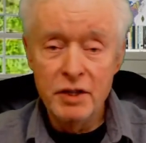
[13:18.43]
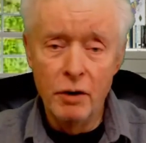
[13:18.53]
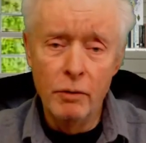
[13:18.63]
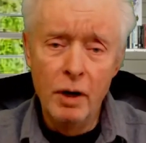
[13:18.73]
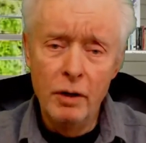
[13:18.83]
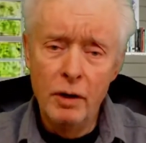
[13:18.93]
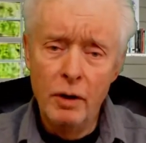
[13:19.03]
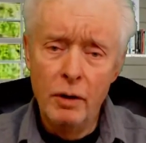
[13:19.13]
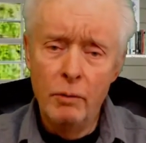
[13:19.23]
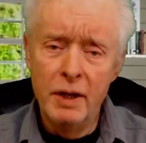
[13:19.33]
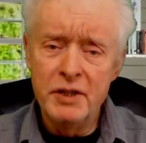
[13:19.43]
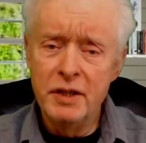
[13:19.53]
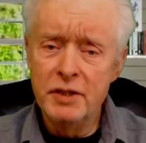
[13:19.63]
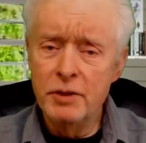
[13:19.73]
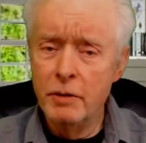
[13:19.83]
So,
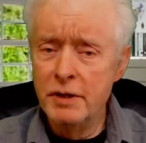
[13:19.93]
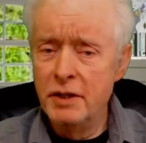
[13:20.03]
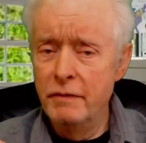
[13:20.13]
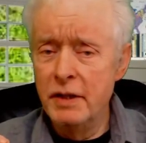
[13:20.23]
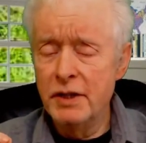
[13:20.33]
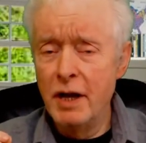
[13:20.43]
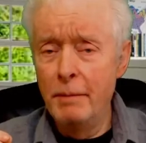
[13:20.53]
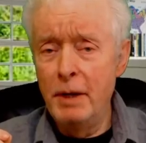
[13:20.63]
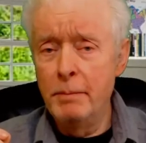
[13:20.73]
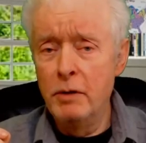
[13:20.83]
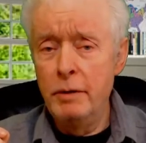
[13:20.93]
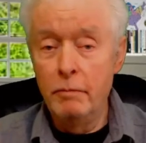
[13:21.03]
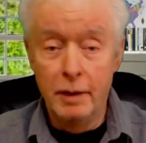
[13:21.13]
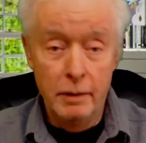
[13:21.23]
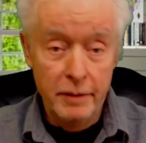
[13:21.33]
what's the source of this common
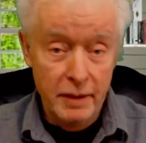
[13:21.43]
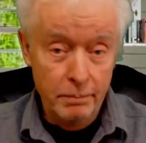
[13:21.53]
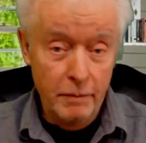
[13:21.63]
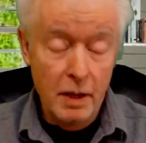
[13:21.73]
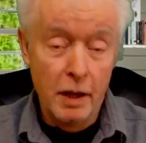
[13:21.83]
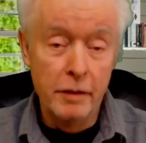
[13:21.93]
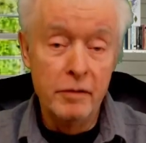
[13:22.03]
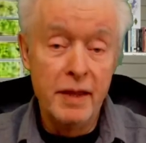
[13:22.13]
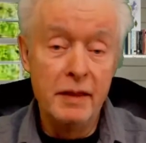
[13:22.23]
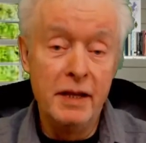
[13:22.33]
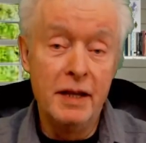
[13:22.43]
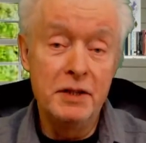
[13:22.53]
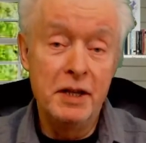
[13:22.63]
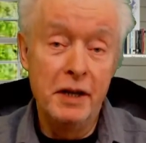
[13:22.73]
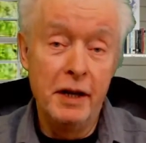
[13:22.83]
mode? Well, other than the
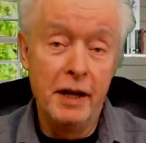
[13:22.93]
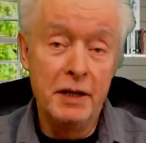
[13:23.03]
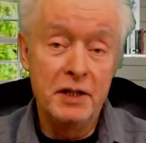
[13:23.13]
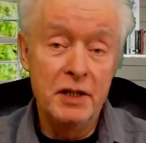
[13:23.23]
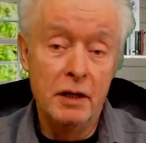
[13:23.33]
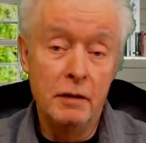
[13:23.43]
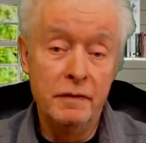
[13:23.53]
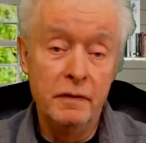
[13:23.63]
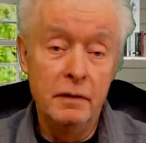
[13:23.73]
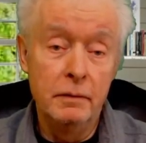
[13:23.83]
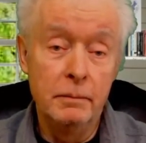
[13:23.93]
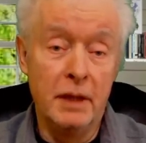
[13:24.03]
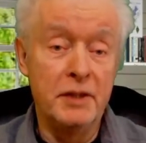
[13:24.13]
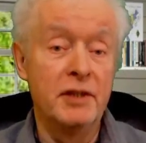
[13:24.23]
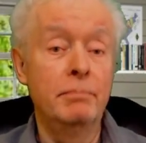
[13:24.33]
antenna itself,
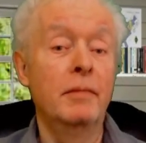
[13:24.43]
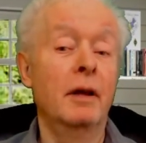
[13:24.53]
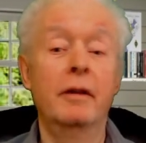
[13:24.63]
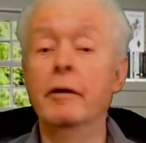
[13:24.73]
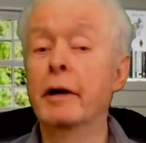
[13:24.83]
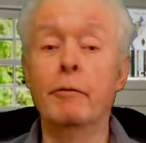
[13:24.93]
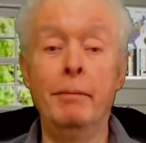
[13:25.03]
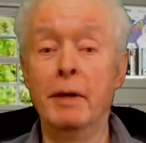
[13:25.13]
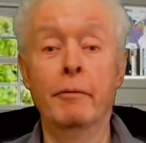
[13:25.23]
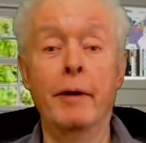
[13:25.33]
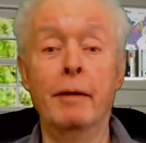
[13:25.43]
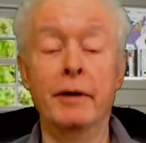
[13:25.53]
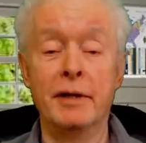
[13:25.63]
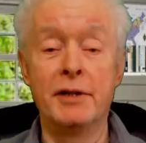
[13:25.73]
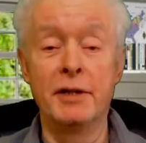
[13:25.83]
it's other equipment
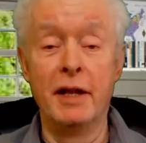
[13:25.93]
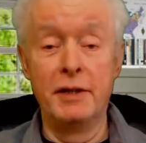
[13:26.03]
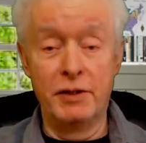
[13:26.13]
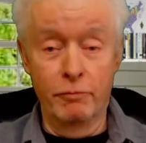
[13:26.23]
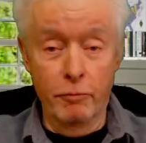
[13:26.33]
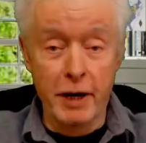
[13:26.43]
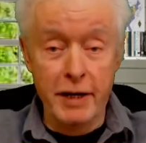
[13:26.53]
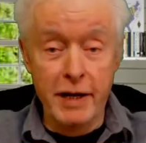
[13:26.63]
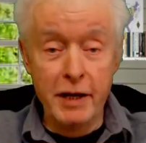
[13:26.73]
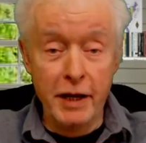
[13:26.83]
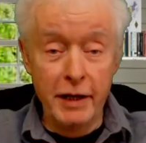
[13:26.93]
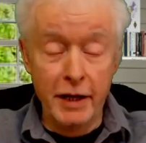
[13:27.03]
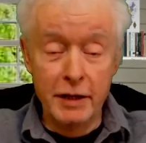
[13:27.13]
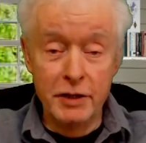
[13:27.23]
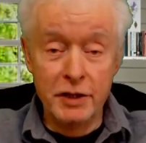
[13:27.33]
around us that's
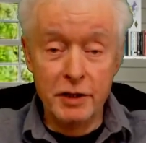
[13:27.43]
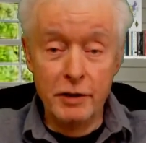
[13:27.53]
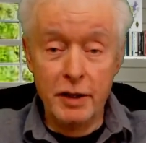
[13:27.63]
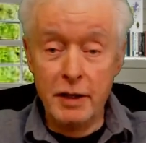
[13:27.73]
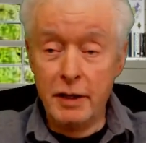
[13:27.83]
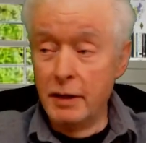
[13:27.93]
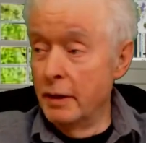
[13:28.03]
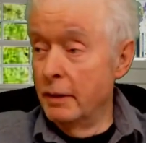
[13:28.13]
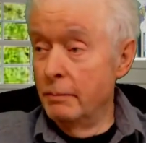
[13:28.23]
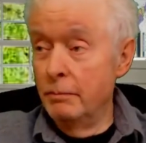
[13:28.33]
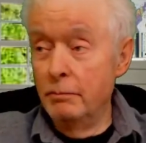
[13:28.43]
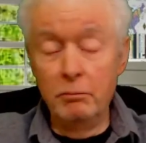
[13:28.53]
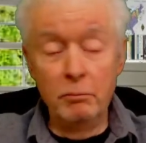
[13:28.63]
radiating into